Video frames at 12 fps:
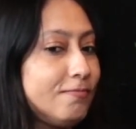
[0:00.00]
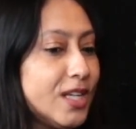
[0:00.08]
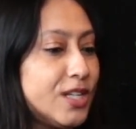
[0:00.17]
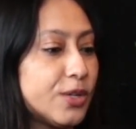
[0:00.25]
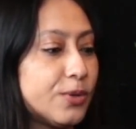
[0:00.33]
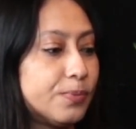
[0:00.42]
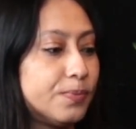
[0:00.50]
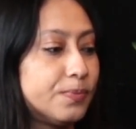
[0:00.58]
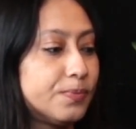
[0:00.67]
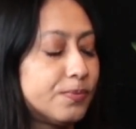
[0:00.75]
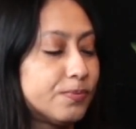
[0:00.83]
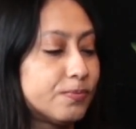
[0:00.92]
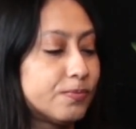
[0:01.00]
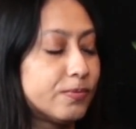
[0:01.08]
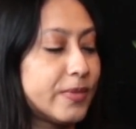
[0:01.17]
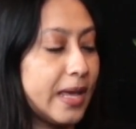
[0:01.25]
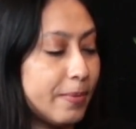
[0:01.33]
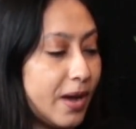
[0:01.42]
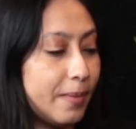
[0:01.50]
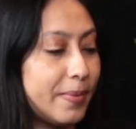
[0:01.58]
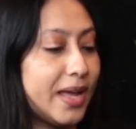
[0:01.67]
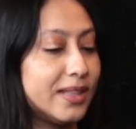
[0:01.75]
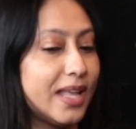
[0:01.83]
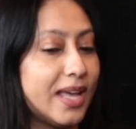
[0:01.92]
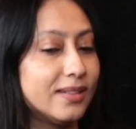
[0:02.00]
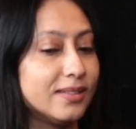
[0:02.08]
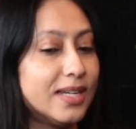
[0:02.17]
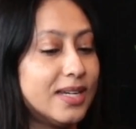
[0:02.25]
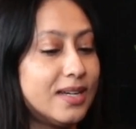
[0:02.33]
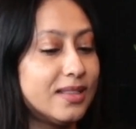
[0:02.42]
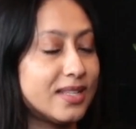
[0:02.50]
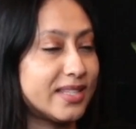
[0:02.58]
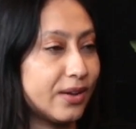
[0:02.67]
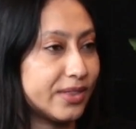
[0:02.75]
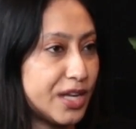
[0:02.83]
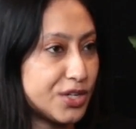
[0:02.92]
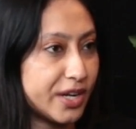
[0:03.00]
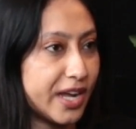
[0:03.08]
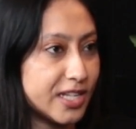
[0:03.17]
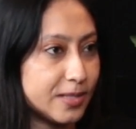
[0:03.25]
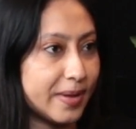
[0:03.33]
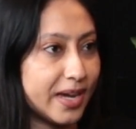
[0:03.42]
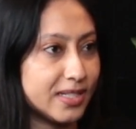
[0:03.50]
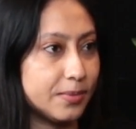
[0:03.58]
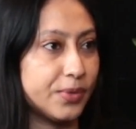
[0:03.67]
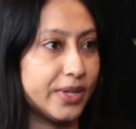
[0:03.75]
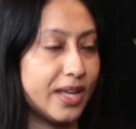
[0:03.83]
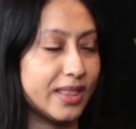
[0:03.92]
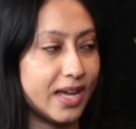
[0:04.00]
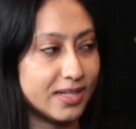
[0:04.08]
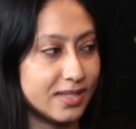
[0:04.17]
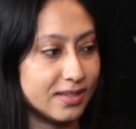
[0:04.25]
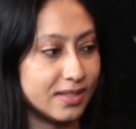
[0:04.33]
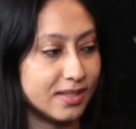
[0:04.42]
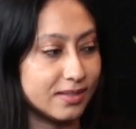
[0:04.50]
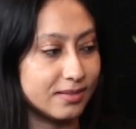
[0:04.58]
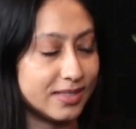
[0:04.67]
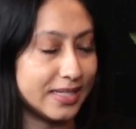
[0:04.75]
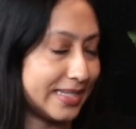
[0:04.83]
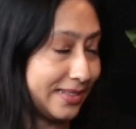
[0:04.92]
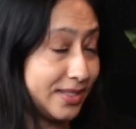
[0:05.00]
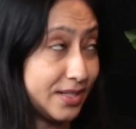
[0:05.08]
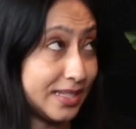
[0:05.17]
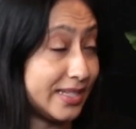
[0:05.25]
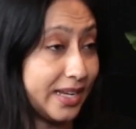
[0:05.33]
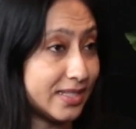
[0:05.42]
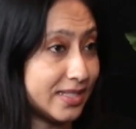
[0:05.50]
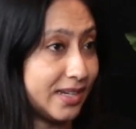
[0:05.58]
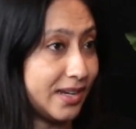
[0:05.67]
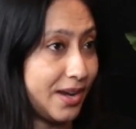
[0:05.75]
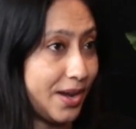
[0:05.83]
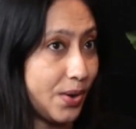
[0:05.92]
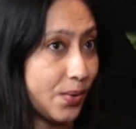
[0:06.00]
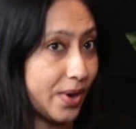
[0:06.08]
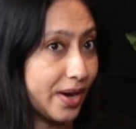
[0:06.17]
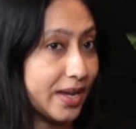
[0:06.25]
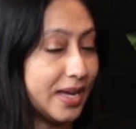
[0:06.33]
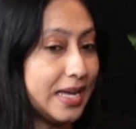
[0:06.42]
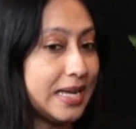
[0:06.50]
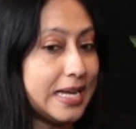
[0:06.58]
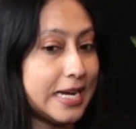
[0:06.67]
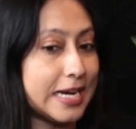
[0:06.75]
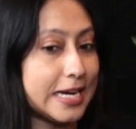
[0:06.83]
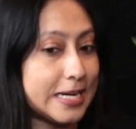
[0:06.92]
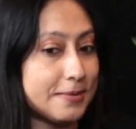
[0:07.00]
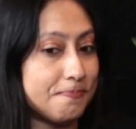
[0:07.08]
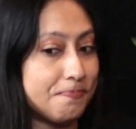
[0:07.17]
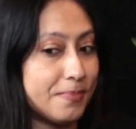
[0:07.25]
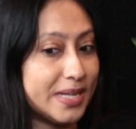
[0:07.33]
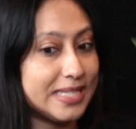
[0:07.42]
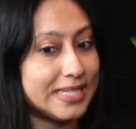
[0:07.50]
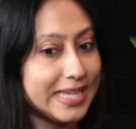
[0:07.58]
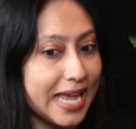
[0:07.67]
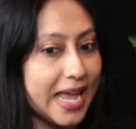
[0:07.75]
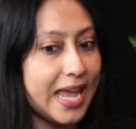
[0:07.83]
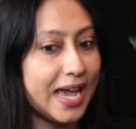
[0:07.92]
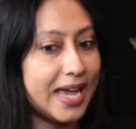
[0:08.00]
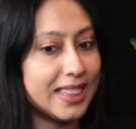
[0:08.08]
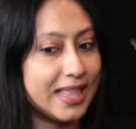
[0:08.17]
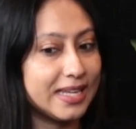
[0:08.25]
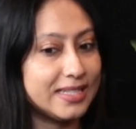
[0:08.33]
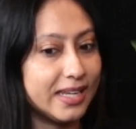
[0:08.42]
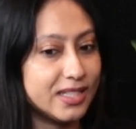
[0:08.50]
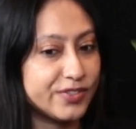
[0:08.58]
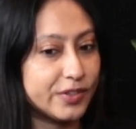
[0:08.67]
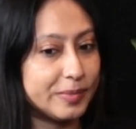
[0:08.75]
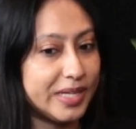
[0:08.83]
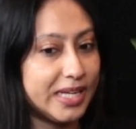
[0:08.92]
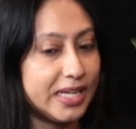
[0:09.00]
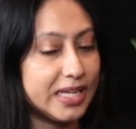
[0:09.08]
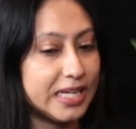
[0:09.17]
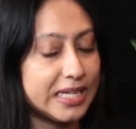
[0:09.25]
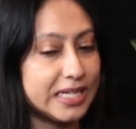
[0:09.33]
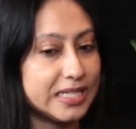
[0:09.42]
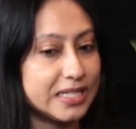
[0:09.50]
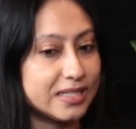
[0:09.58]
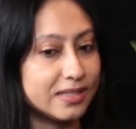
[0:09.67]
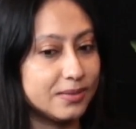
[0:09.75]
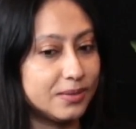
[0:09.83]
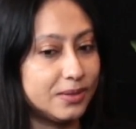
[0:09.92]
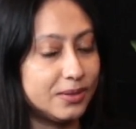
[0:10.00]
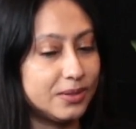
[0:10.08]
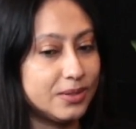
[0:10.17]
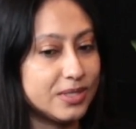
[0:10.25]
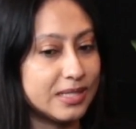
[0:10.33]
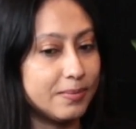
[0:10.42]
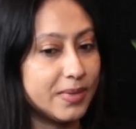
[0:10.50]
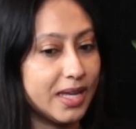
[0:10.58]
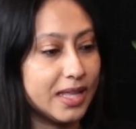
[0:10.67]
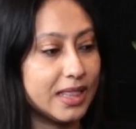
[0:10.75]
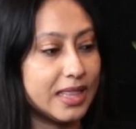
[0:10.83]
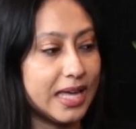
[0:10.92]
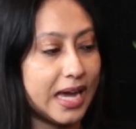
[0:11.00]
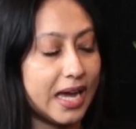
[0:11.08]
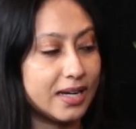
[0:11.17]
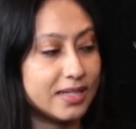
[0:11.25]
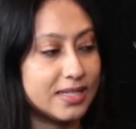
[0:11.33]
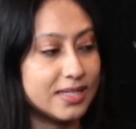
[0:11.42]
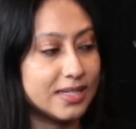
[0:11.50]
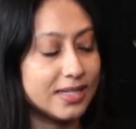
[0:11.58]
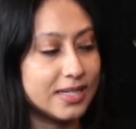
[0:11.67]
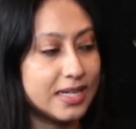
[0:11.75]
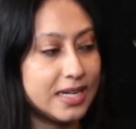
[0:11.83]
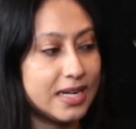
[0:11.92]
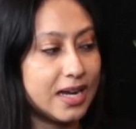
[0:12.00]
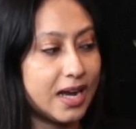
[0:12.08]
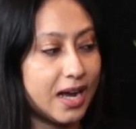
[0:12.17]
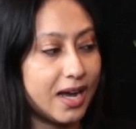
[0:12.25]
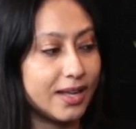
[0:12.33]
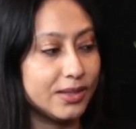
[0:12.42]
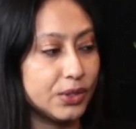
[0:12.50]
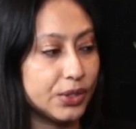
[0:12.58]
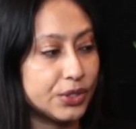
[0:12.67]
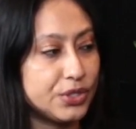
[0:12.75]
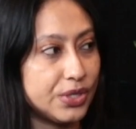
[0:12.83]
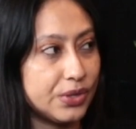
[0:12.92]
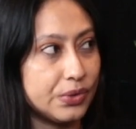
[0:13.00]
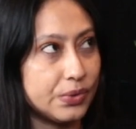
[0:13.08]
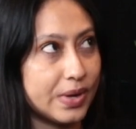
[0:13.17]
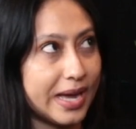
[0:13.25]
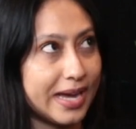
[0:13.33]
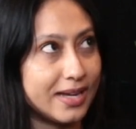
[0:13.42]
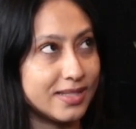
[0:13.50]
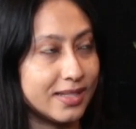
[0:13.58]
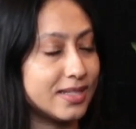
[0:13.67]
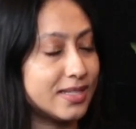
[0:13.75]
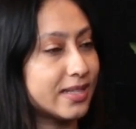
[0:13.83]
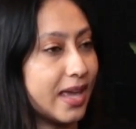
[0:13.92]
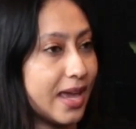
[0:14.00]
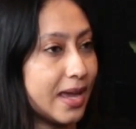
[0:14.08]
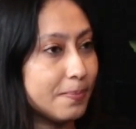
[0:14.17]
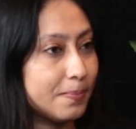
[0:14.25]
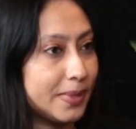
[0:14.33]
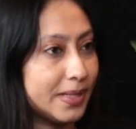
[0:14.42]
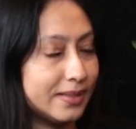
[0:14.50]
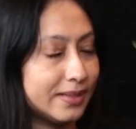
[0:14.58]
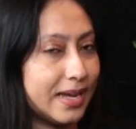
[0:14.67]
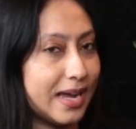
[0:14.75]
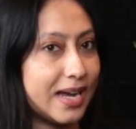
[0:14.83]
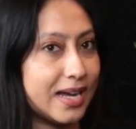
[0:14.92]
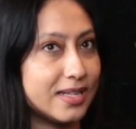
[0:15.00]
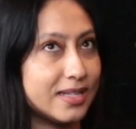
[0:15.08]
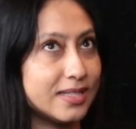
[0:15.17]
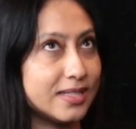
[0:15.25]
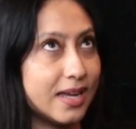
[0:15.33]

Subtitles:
so hip hop, and then the South Asian aspect, and bringing that to the dance scene in New York. But today, I think dance for me is something that I look to as an escape, as